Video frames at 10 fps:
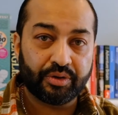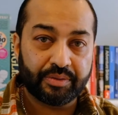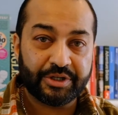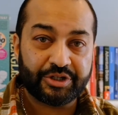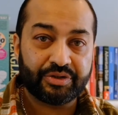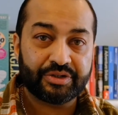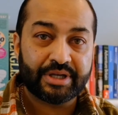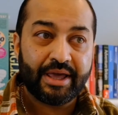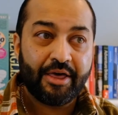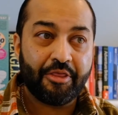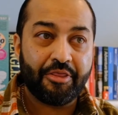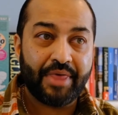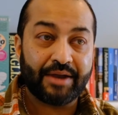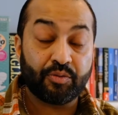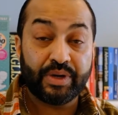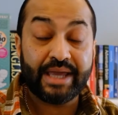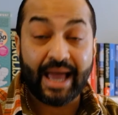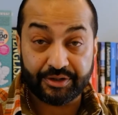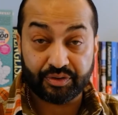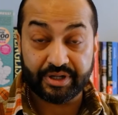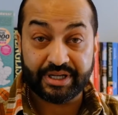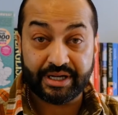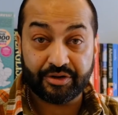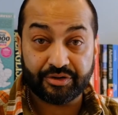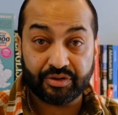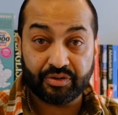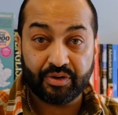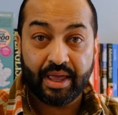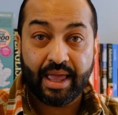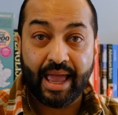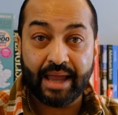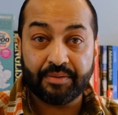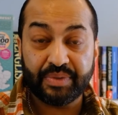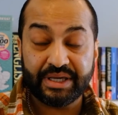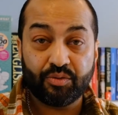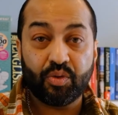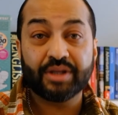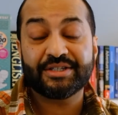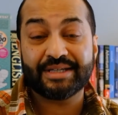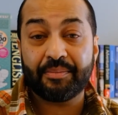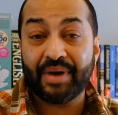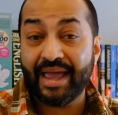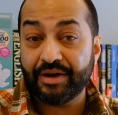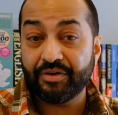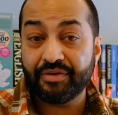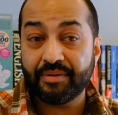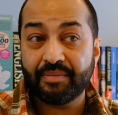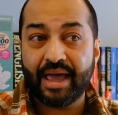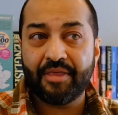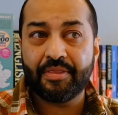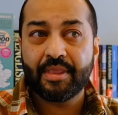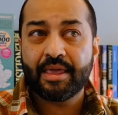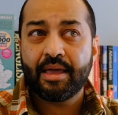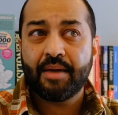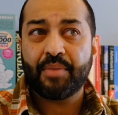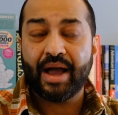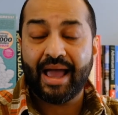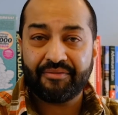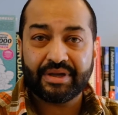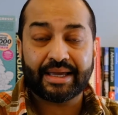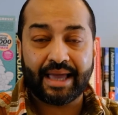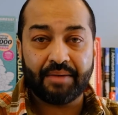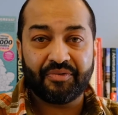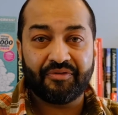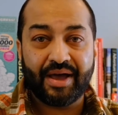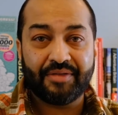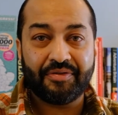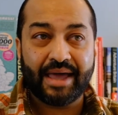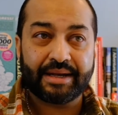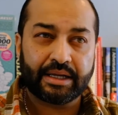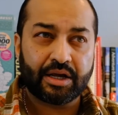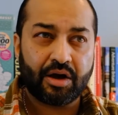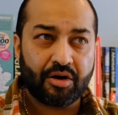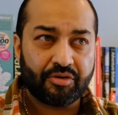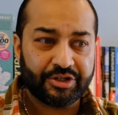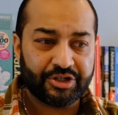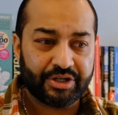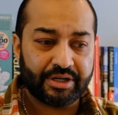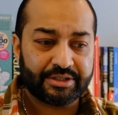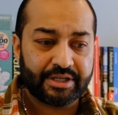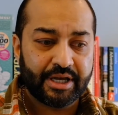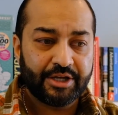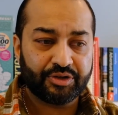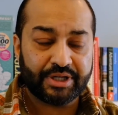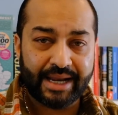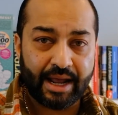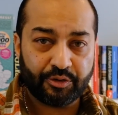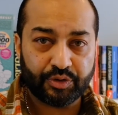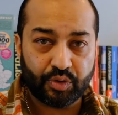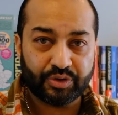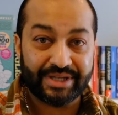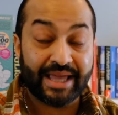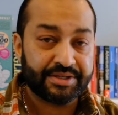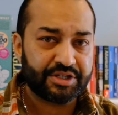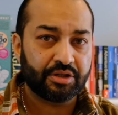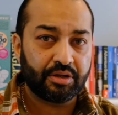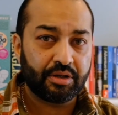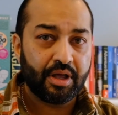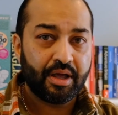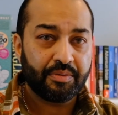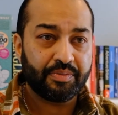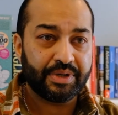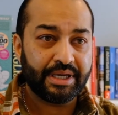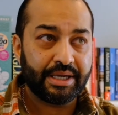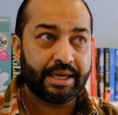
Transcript: them issues, that we had to adhere to and be one step ahead of him. And by having a camper van, that encouraged us to get outdoors and still be